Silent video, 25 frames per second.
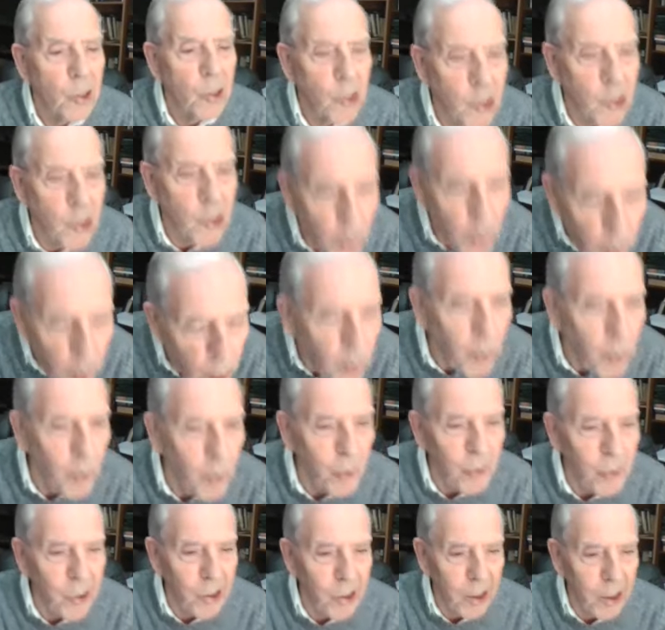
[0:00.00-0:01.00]

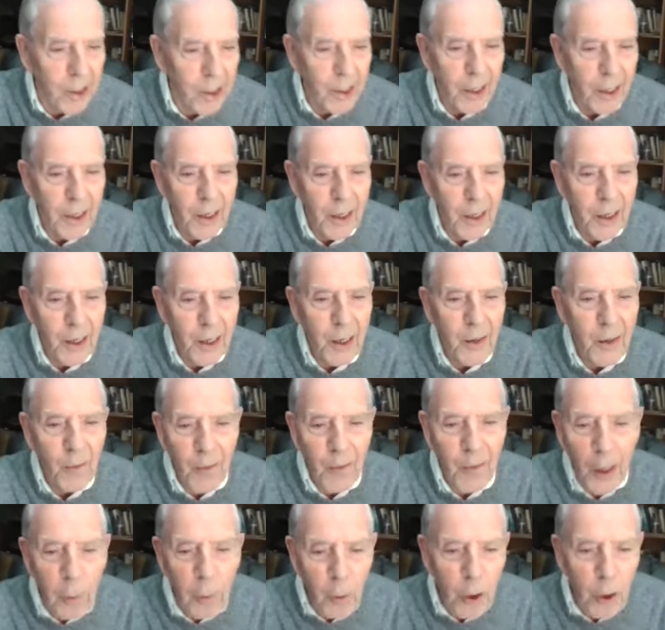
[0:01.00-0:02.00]
Jews.
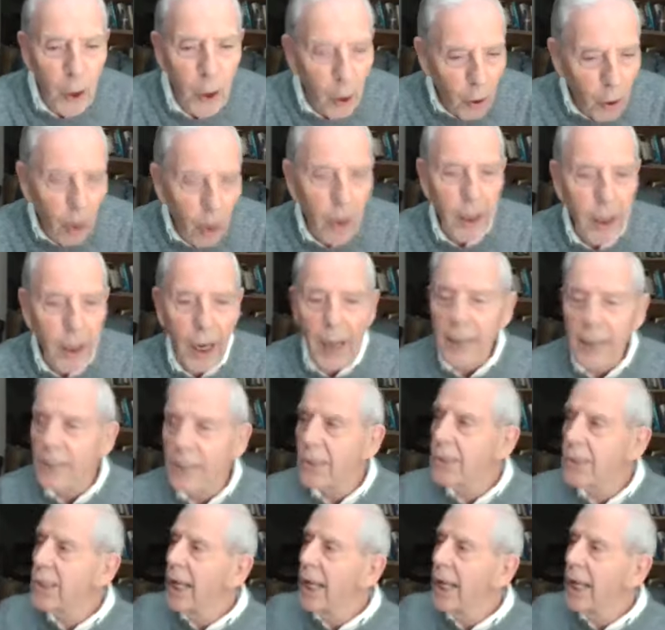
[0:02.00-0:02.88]
They would look at